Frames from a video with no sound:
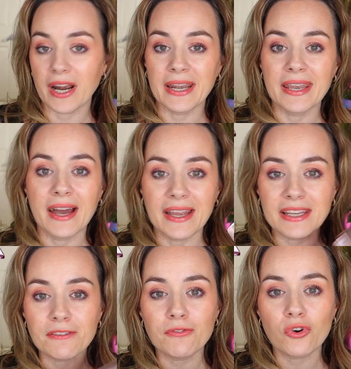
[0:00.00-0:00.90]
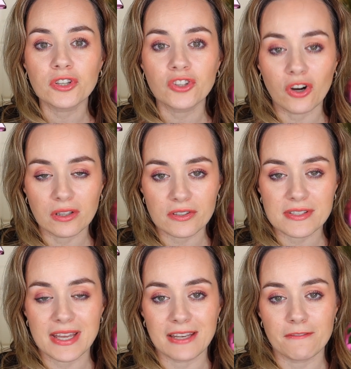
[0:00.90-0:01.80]

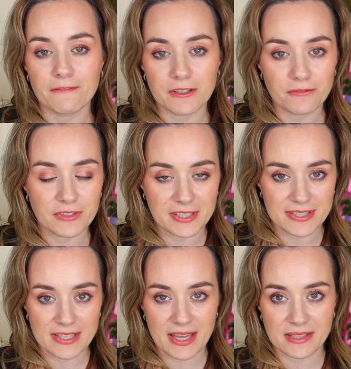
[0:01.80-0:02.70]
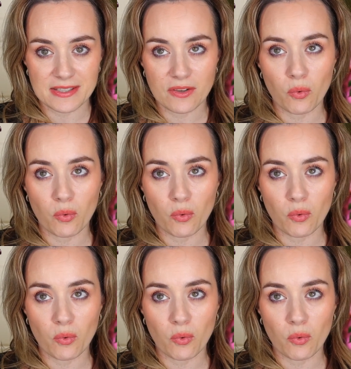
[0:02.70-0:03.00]
$94.50.